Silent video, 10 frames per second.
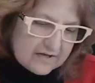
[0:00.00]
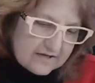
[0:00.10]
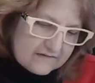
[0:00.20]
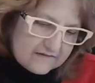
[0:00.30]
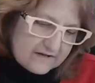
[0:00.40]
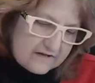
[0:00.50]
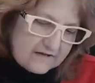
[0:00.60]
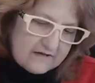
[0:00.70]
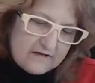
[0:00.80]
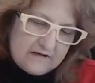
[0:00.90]
And
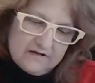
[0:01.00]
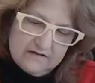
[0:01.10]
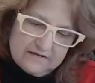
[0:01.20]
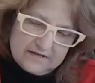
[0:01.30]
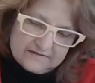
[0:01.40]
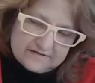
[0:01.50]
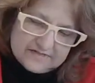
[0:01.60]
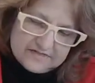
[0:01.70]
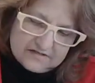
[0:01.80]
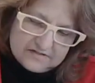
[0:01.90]
then I get the
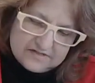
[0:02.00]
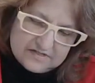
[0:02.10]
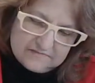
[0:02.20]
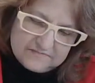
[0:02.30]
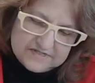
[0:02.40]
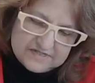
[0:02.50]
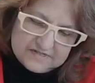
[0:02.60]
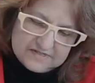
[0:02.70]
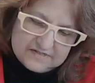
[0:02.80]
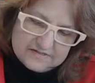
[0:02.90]
sticker
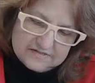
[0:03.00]
stamps.